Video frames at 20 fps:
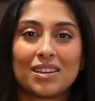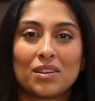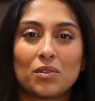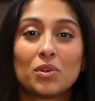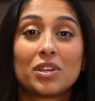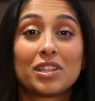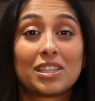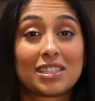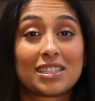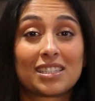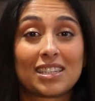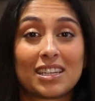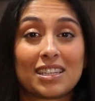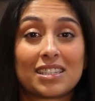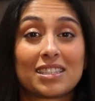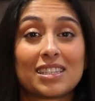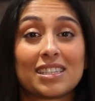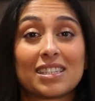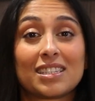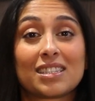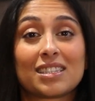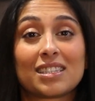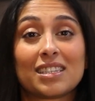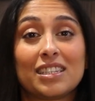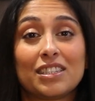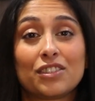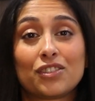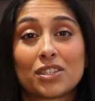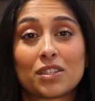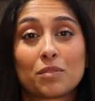What this does is
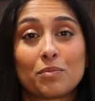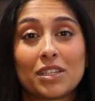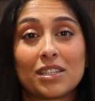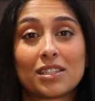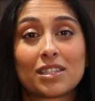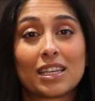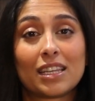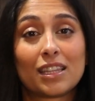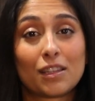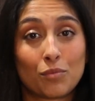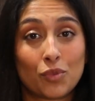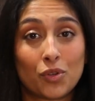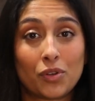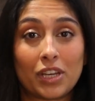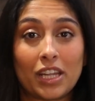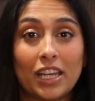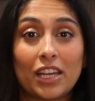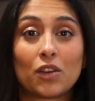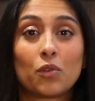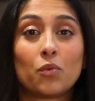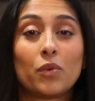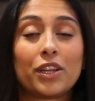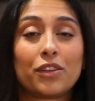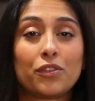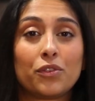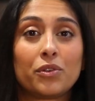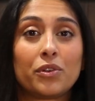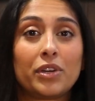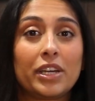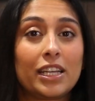it just means in the morning when
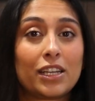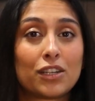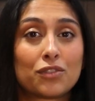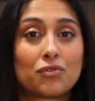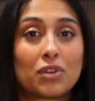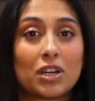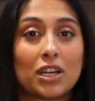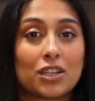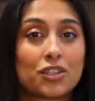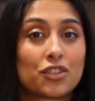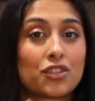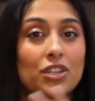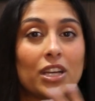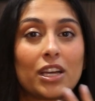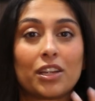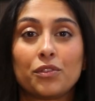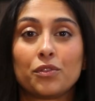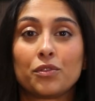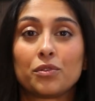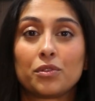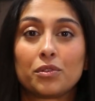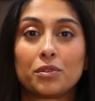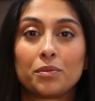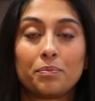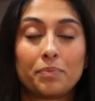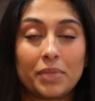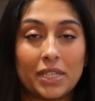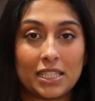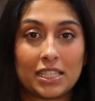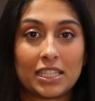you're in a rush and you're
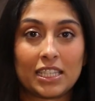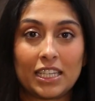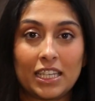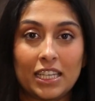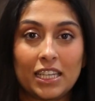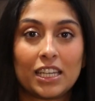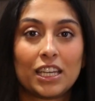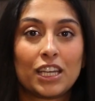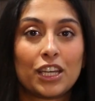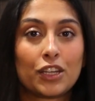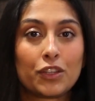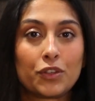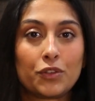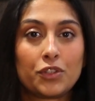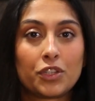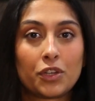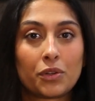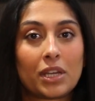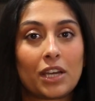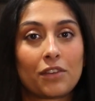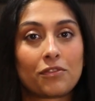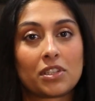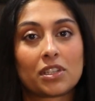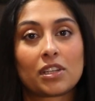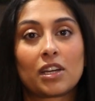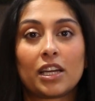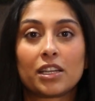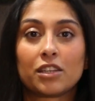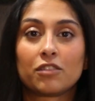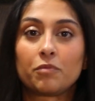busy, you don't have to
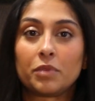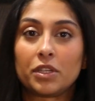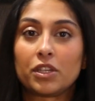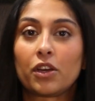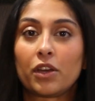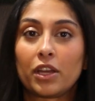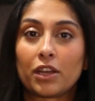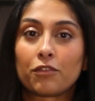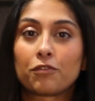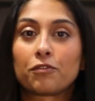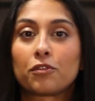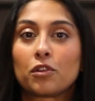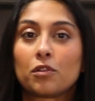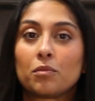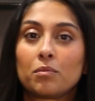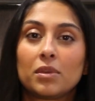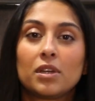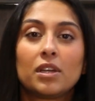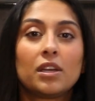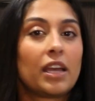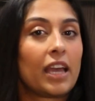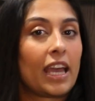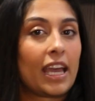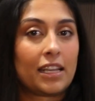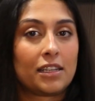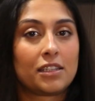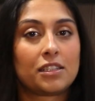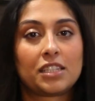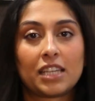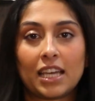kind of be going from
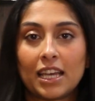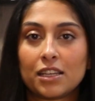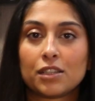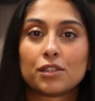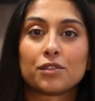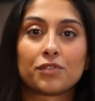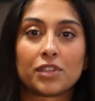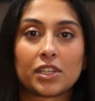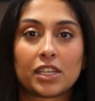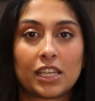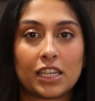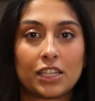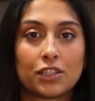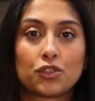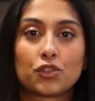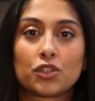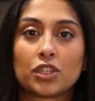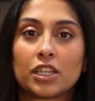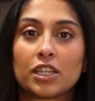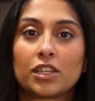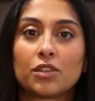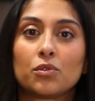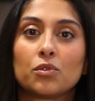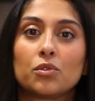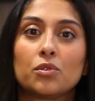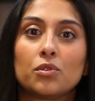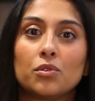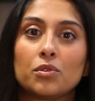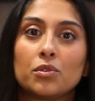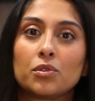end to end of the kitchen
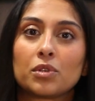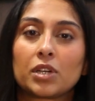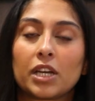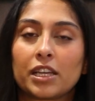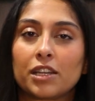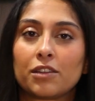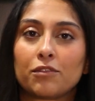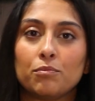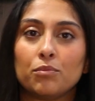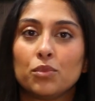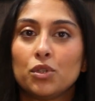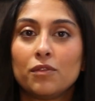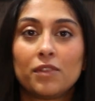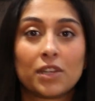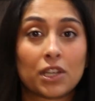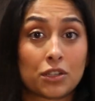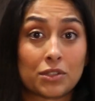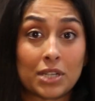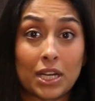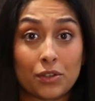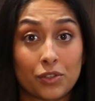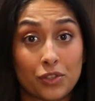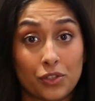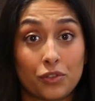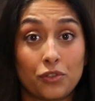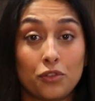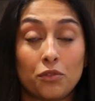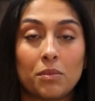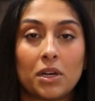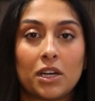or kind of moving around
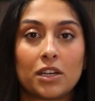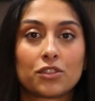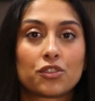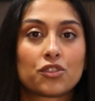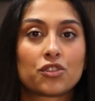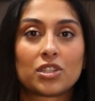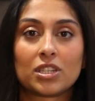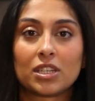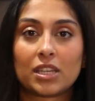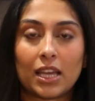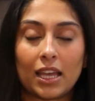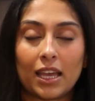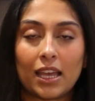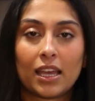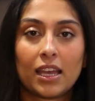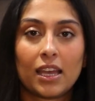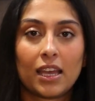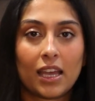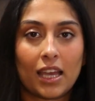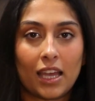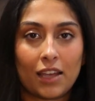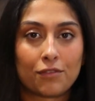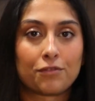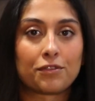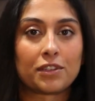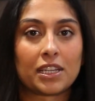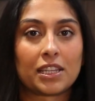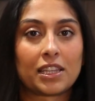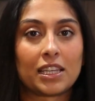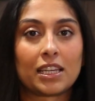too much to get
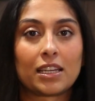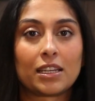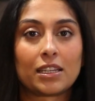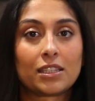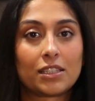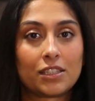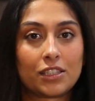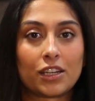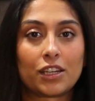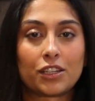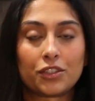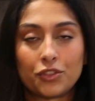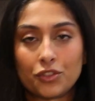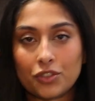everything done.